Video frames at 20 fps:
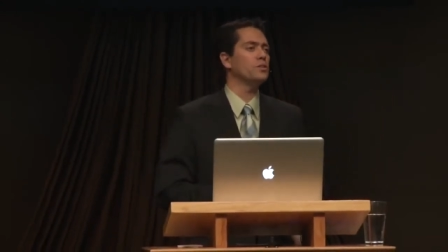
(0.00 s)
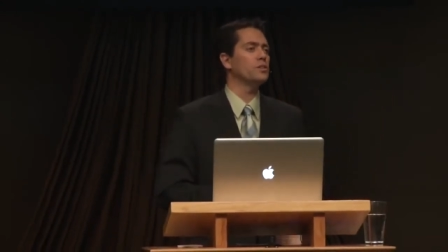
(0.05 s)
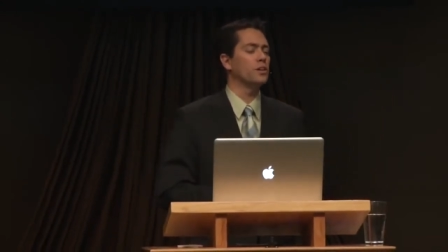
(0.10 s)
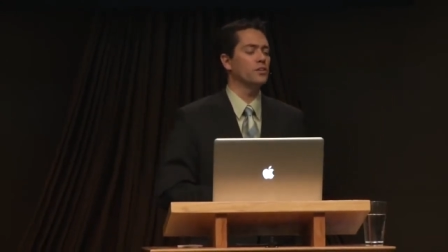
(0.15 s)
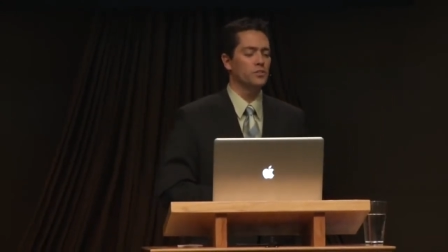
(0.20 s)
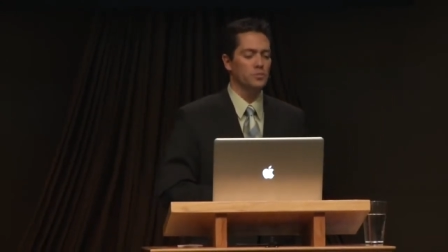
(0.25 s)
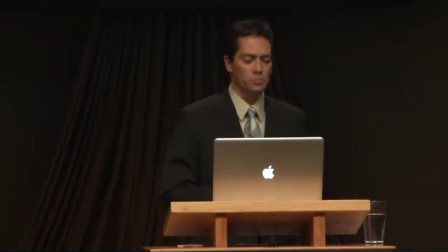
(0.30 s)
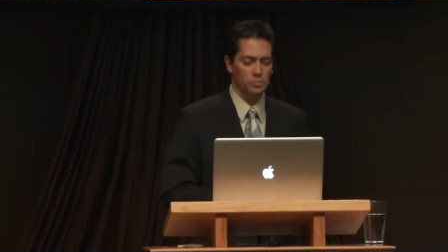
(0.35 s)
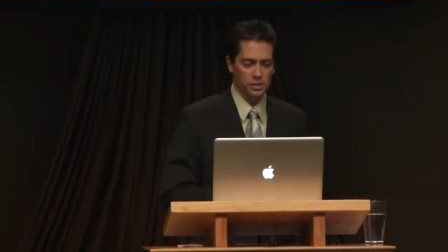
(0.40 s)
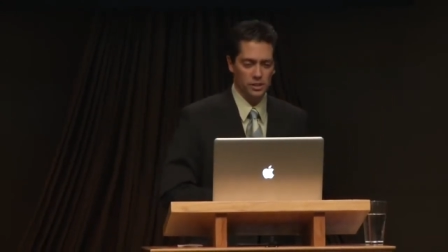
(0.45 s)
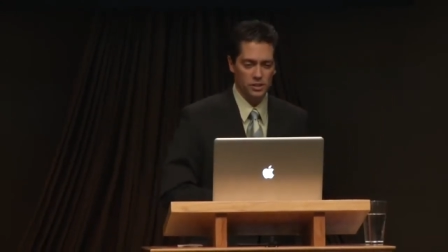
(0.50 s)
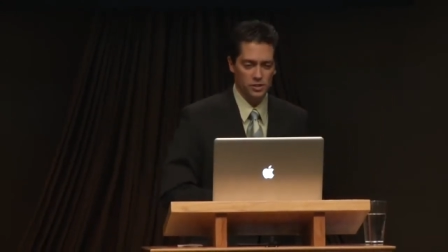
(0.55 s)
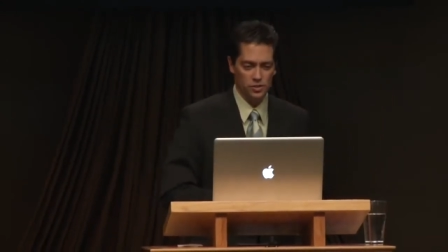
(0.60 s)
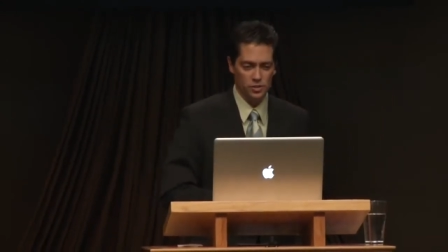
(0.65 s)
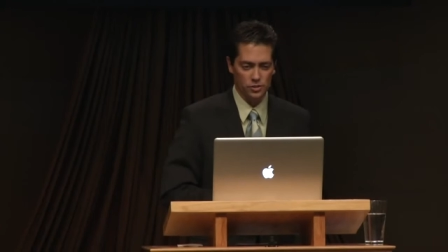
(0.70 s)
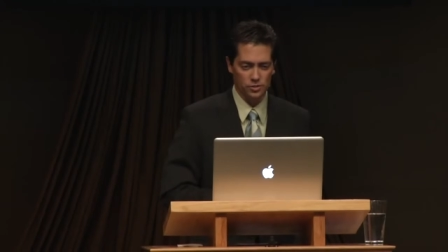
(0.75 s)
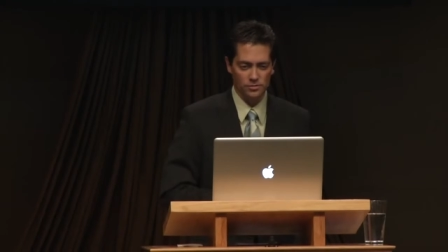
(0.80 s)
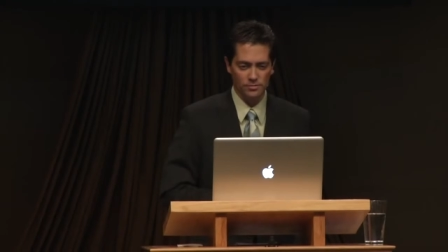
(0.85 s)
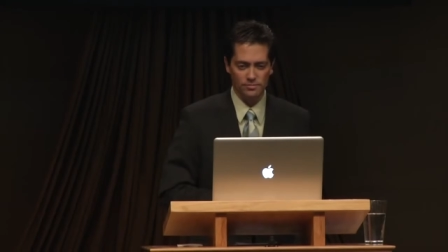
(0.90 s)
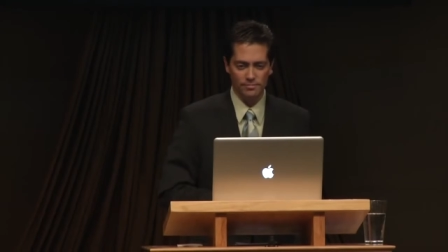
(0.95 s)
doesn't
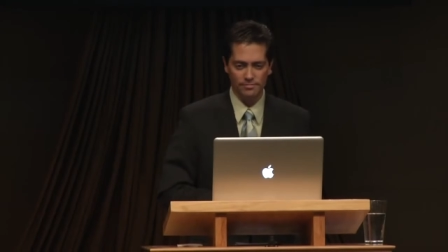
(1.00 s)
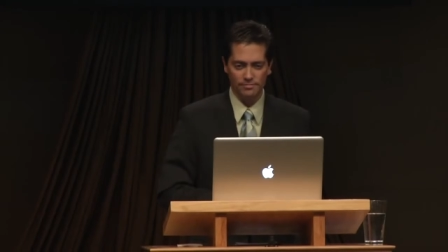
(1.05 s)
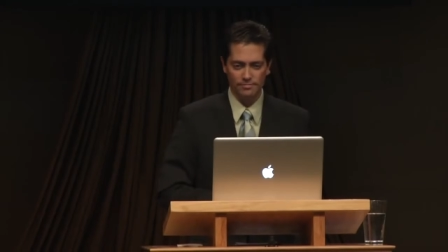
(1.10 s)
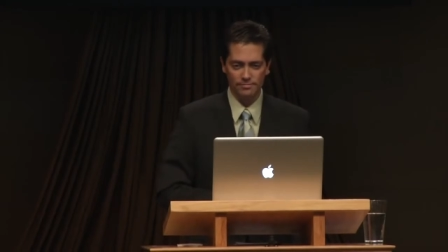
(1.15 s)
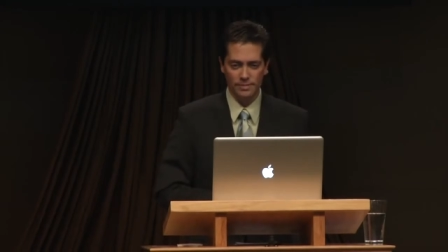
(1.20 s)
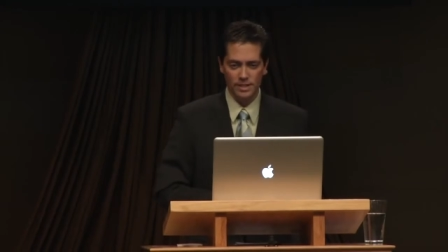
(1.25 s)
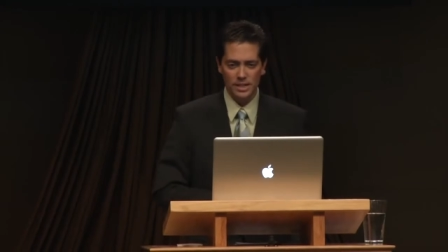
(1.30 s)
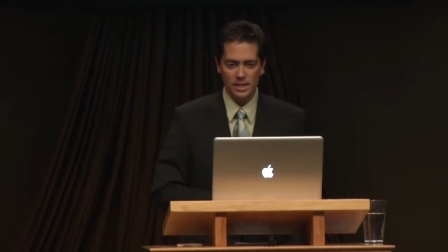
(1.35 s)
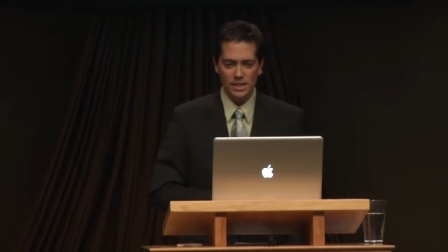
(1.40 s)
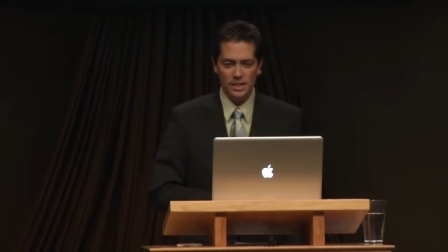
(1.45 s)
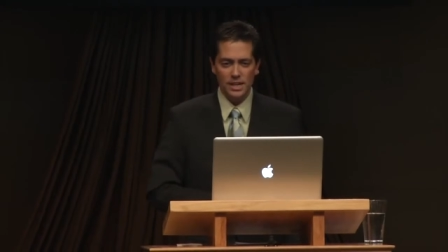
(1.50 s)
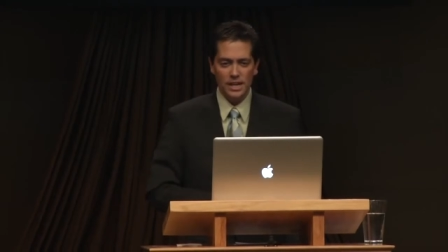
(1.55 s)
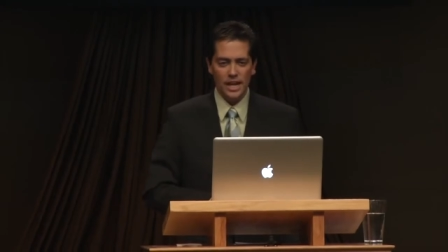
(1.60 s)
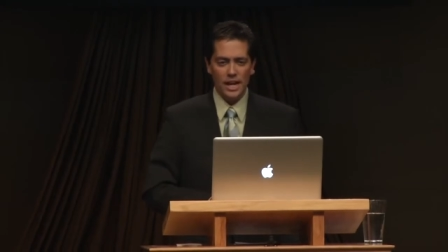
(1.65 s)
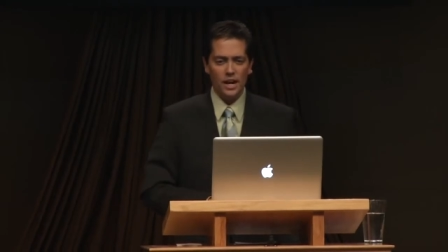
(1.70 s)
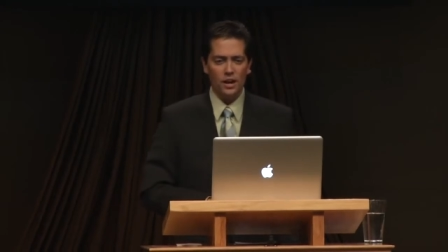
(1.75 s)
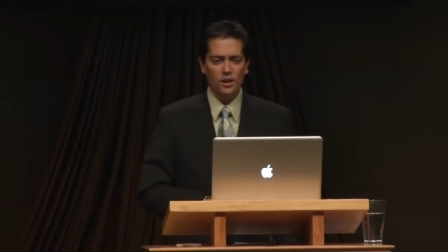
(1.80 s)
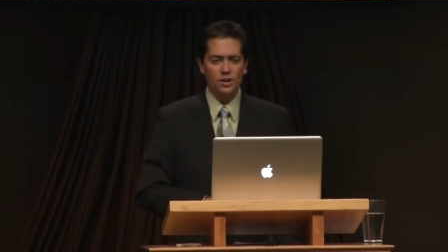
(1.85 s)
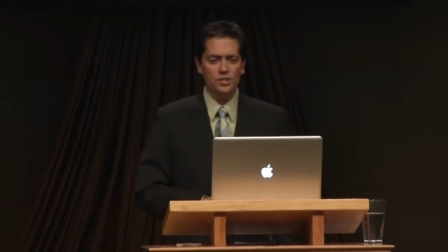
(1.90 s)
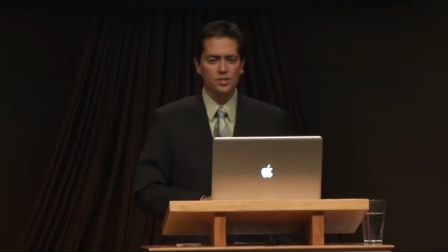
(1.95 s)
please you.
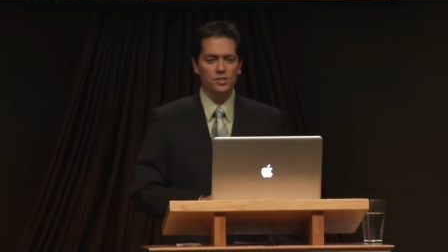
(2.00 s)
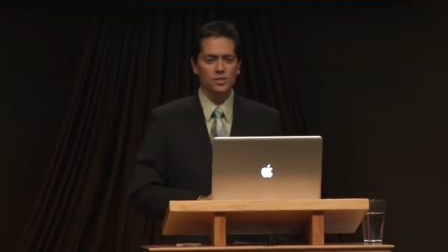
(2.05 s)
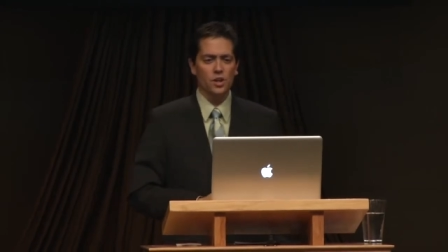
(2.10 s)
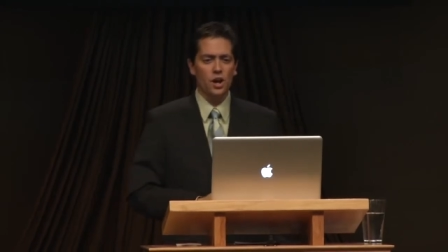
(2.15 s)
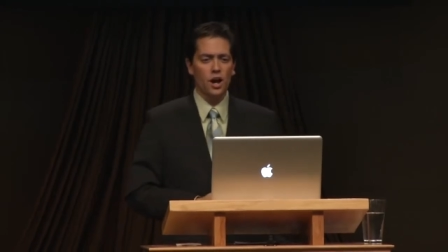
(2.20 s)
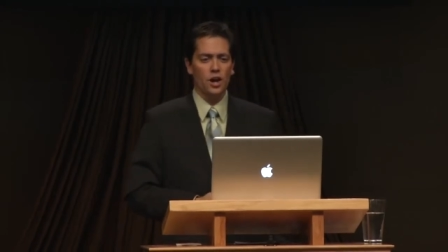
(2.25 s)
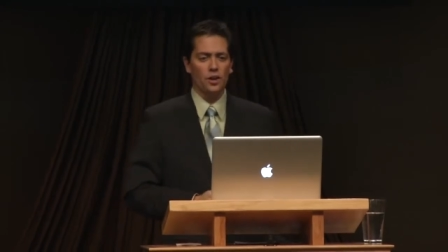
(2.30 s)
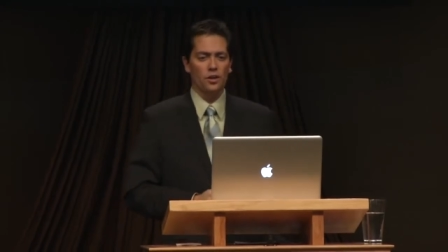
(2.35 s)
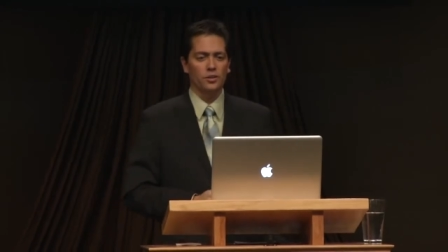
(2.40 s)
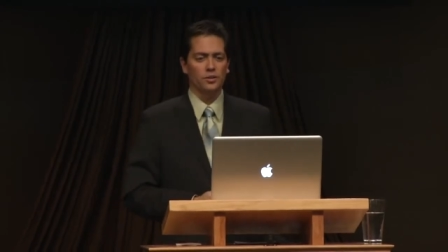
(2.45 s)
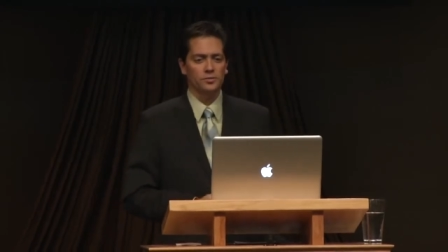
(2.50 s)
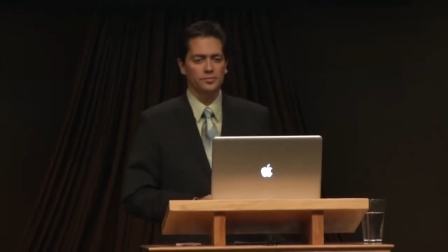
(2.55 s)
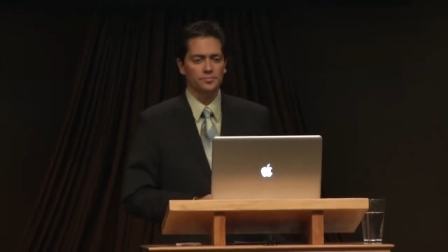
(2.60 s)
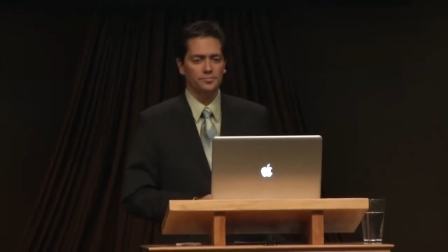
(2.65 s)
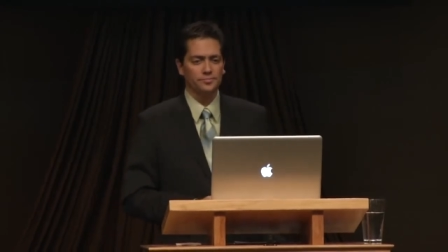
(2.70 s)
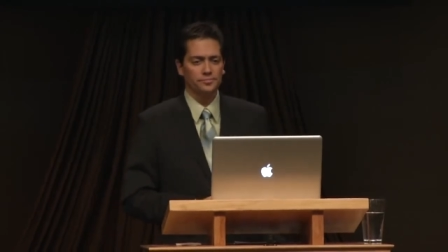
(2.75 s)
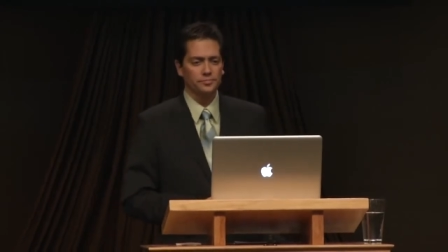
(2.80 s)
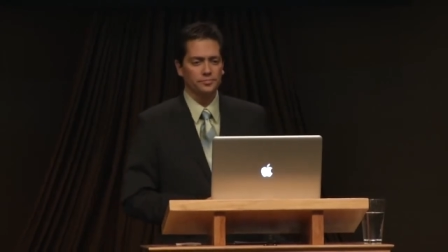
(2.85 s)
Aristotle